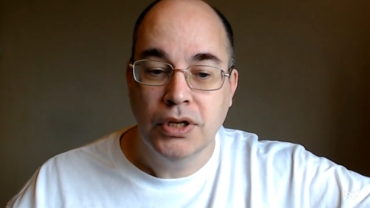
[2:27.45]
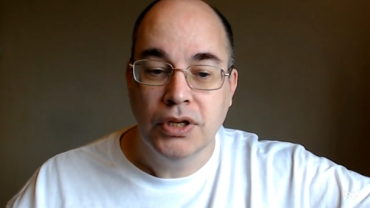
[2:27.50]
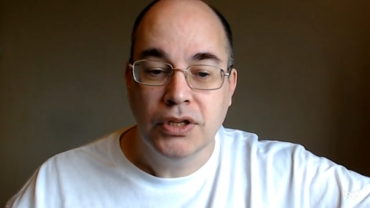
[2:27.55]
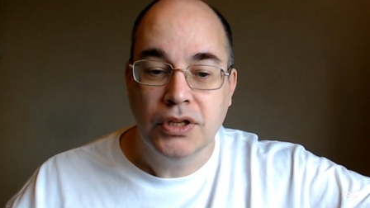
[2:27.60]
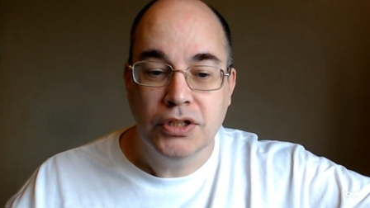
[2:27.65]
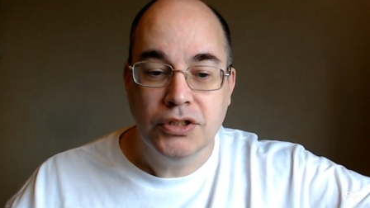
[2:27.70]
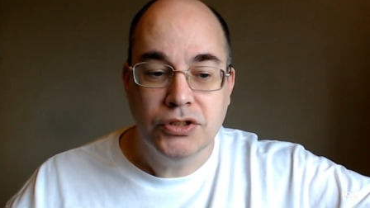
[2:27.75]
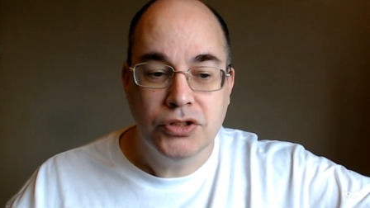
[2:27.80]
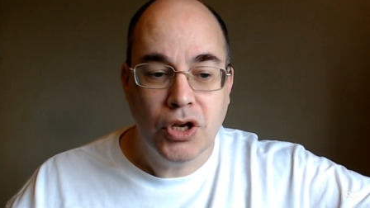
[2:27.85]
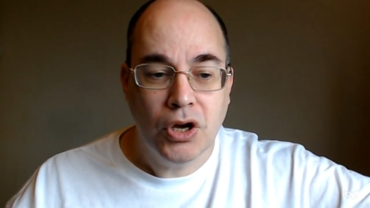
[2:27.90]

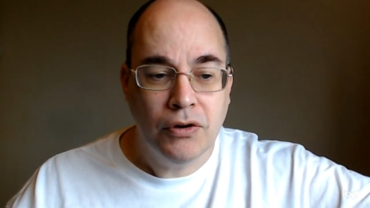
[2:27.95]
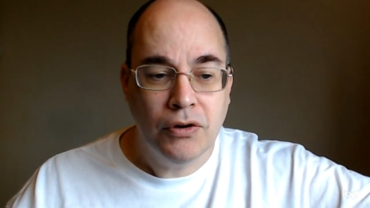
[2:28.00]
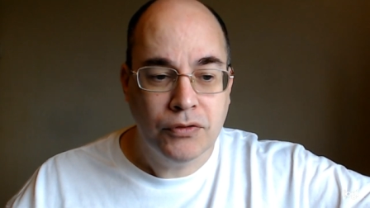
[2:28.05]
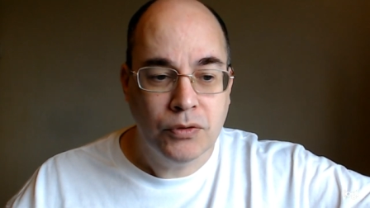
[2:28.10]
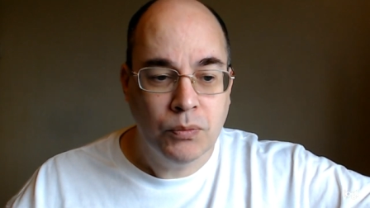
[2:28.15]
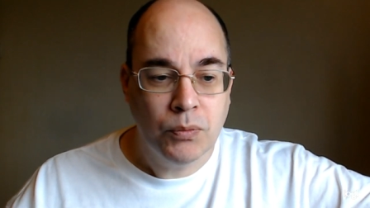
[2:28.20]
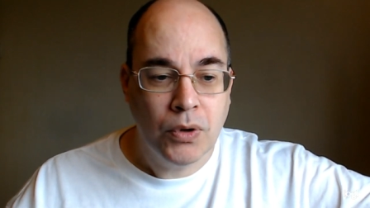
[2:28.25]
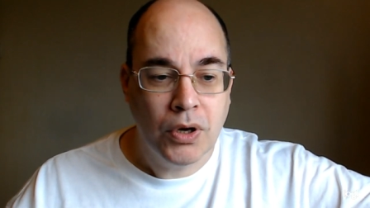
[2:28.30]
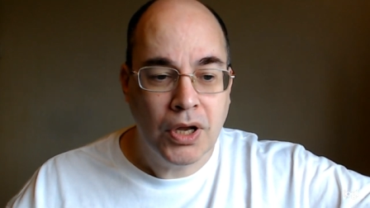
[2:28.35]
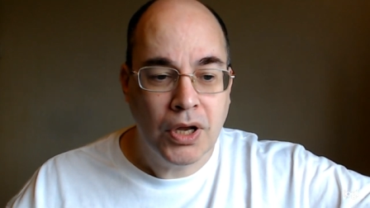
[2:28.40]
This is often
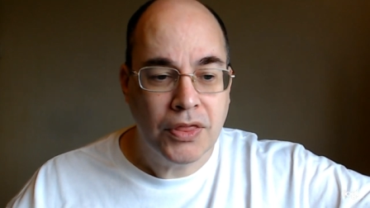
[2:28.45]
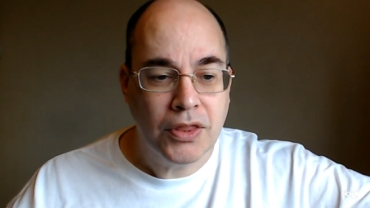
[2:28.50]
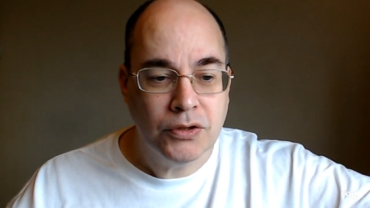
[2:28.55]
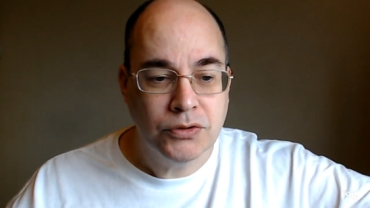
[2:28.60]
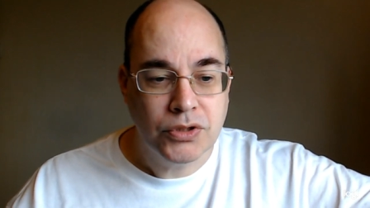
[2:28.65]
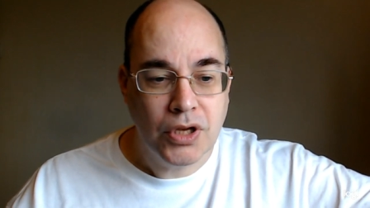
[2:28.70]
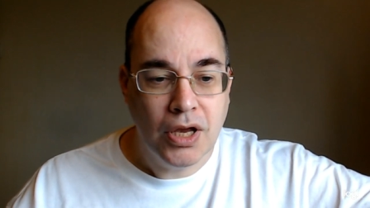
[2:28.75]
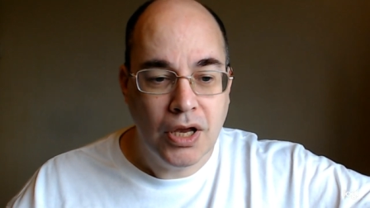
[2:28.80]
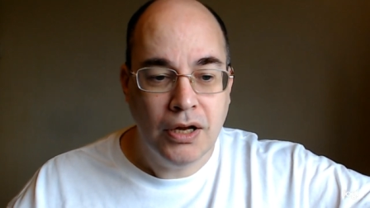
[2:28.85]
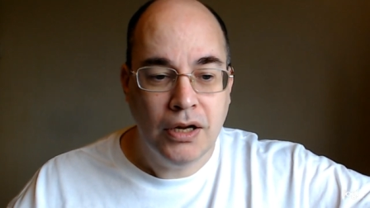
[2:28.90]
why those
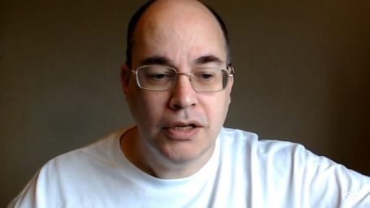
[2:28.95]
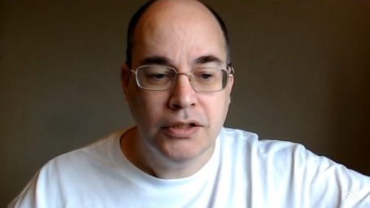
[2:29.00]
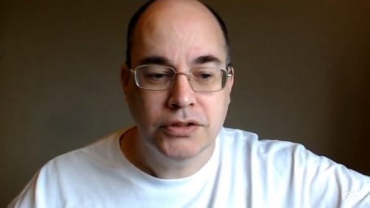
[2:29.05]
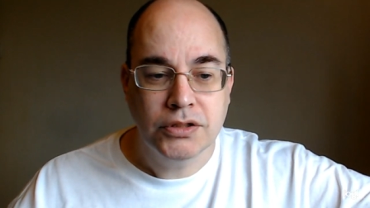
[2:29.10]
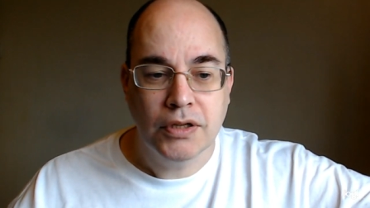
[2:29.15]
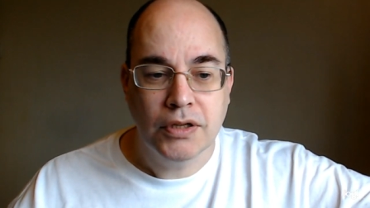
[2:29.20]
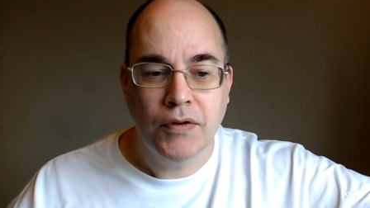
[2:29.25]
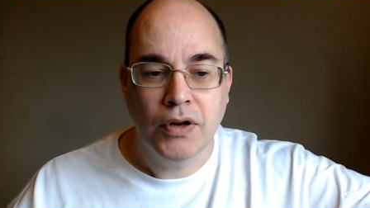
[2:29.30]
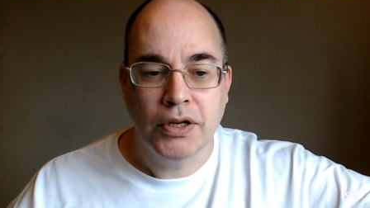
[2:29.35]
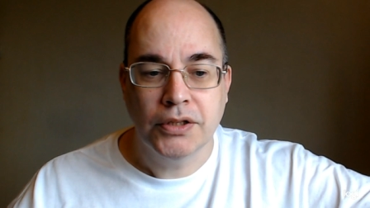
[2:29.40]
early
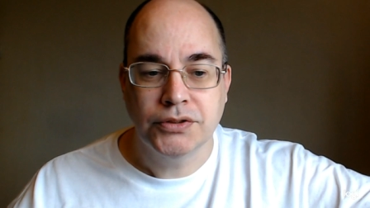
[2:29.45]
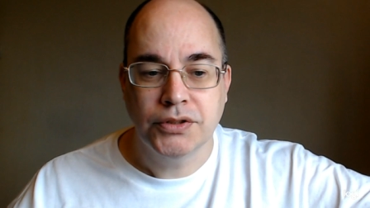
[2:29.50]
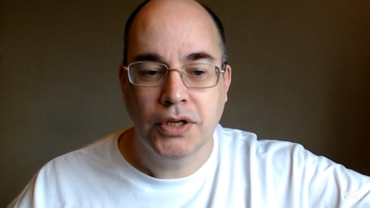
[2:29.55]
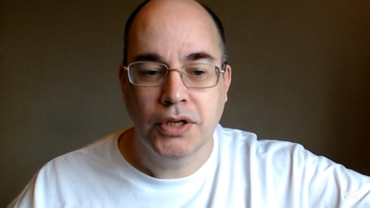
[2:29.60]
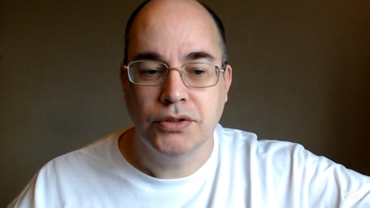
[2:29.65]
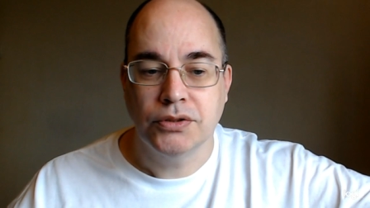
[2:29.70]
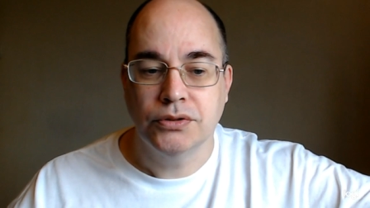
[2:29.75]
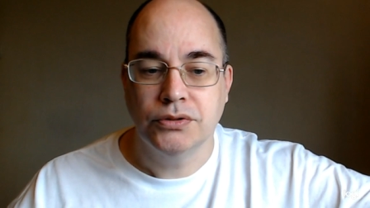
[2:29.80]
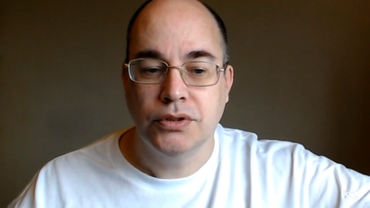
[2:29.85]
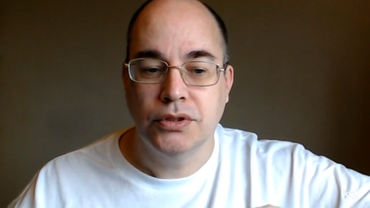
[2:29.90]

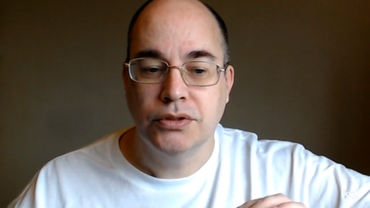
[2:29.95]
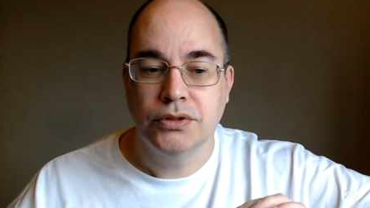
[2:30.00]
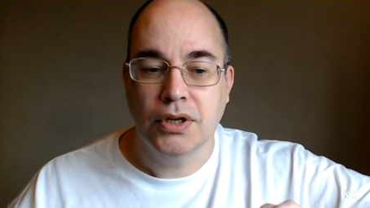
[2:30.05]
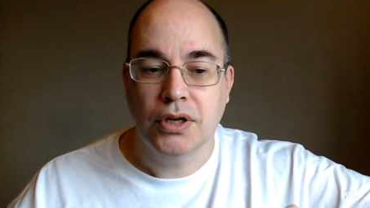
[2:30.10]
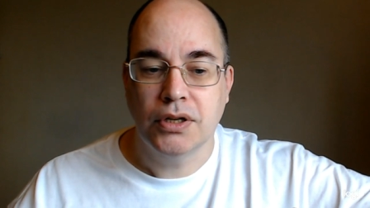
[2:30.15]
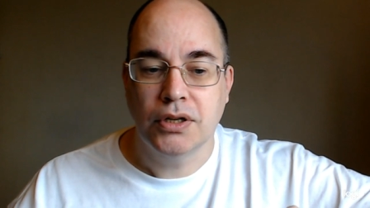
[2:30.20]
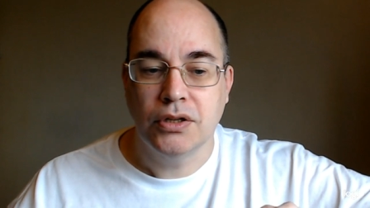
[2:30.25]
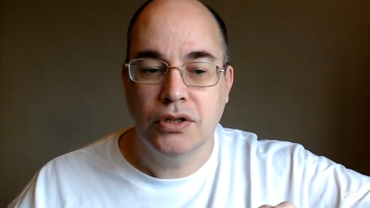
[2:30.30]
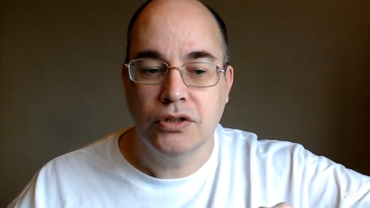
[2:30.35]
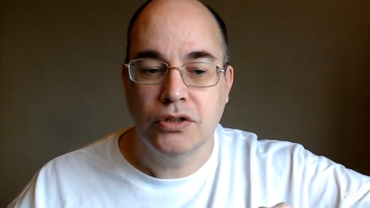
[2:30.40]
civilizations
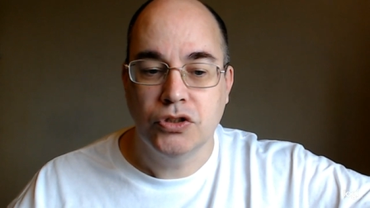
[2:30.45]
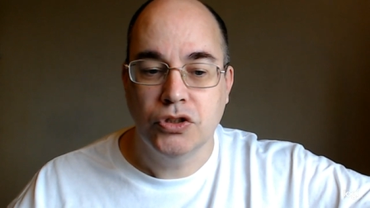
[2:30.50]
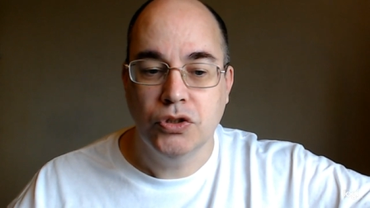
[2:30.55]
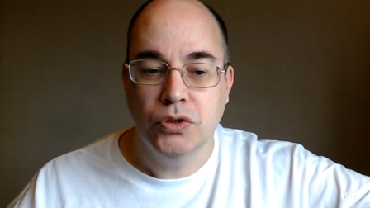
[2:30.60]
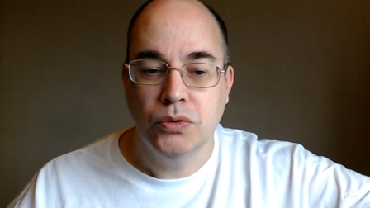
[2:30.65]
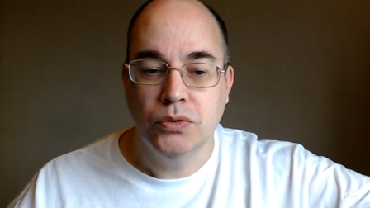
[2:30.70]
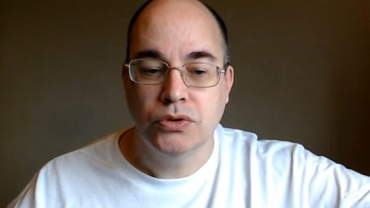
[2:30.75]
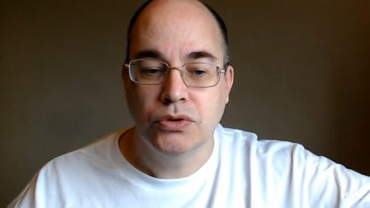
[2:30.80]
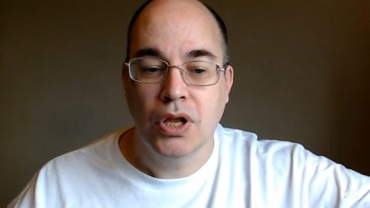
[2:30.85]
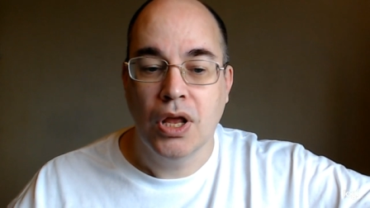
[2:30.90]
decided to
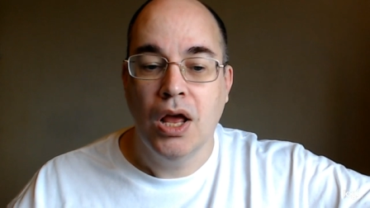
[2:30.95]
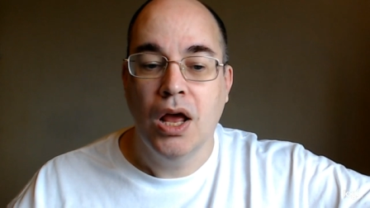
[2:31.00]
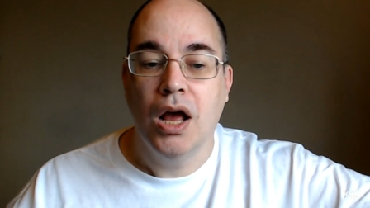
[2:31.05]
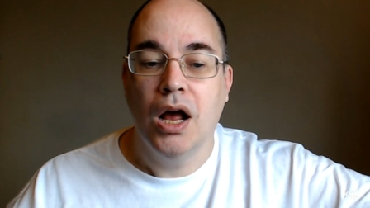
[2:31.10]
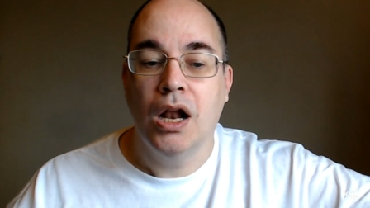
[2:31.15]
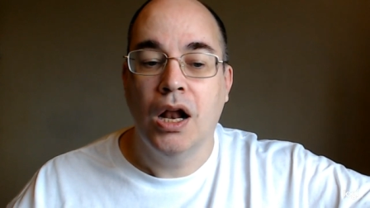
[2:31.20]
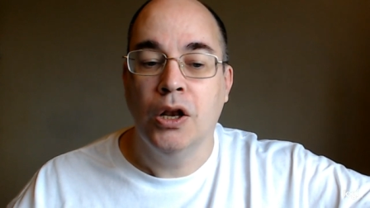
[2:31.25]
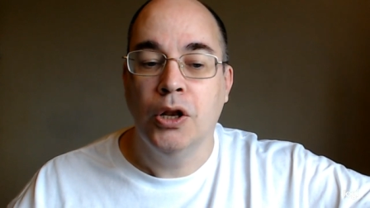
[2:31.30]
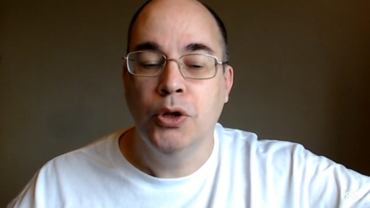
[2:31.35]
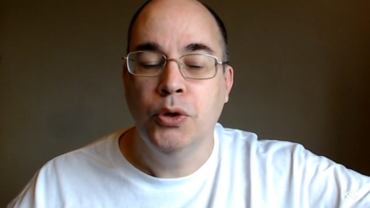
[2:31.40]
choose
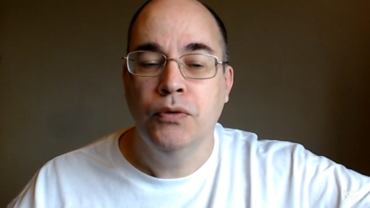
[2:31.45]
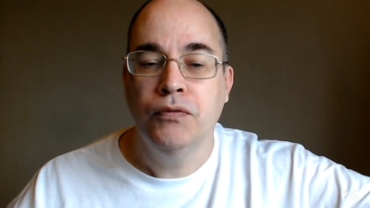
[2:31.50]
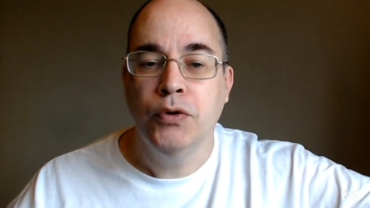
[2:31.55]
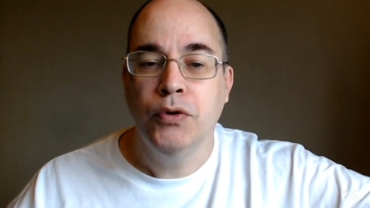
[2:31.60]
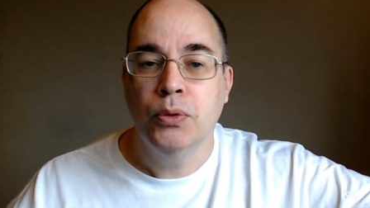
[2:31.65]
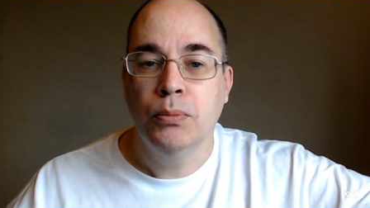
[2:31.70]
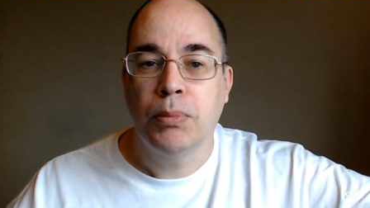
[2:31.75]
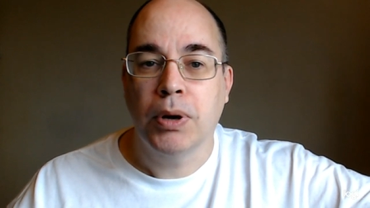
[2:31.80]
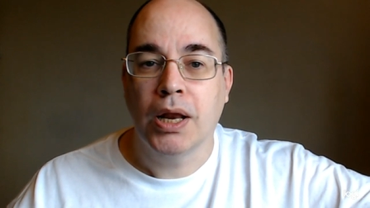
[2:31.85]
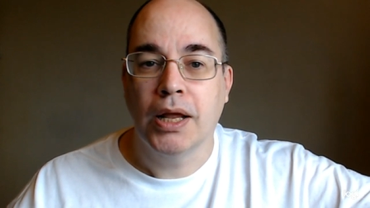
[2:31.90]
alluvial
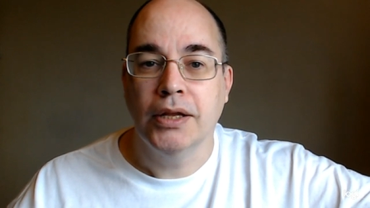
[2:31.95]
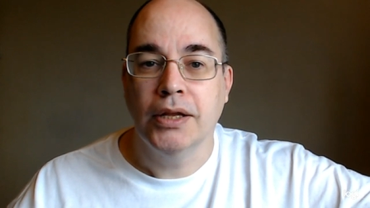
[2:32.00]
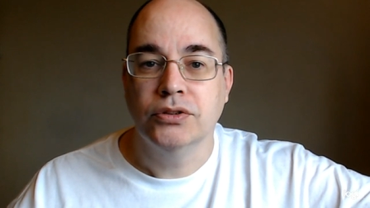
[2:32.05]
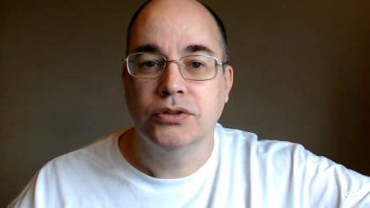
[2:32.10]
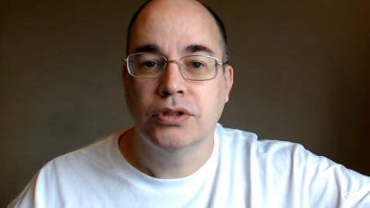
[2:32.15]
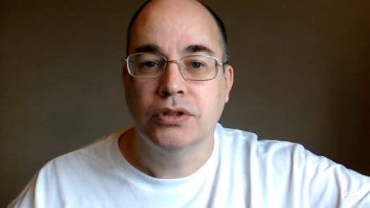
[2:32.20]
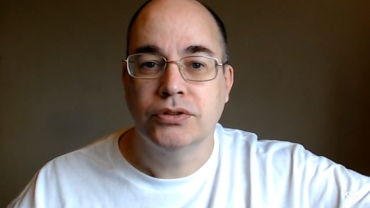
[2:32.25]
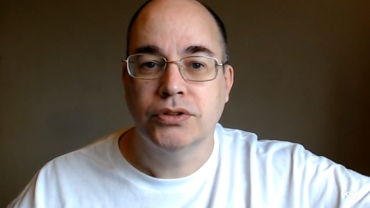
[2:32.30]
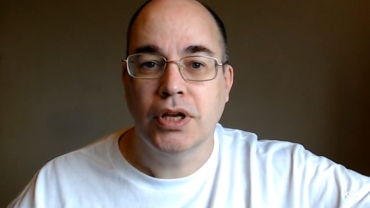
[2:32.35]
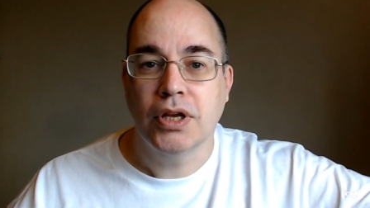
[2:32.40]
plains to
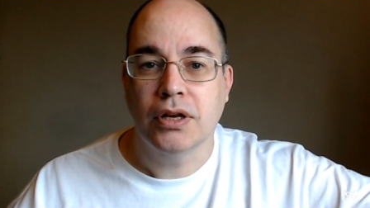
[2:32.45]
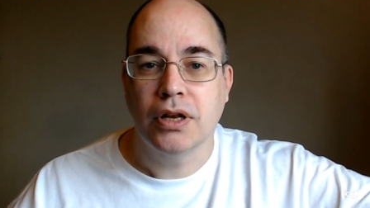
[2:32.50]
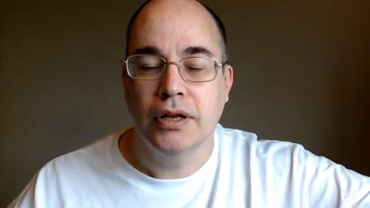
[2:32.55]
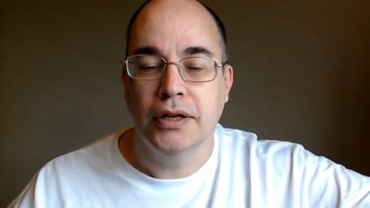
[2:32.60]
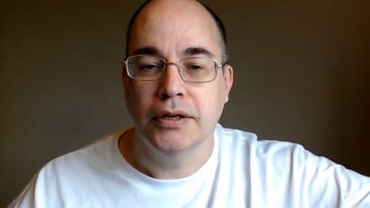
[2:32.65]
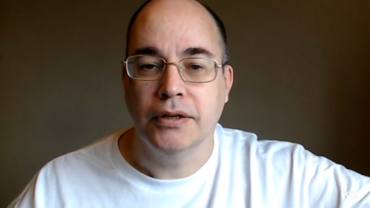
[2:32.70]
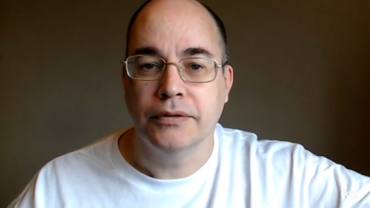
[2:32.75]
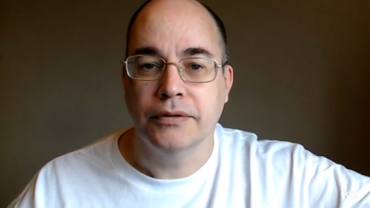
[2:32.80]
settle in.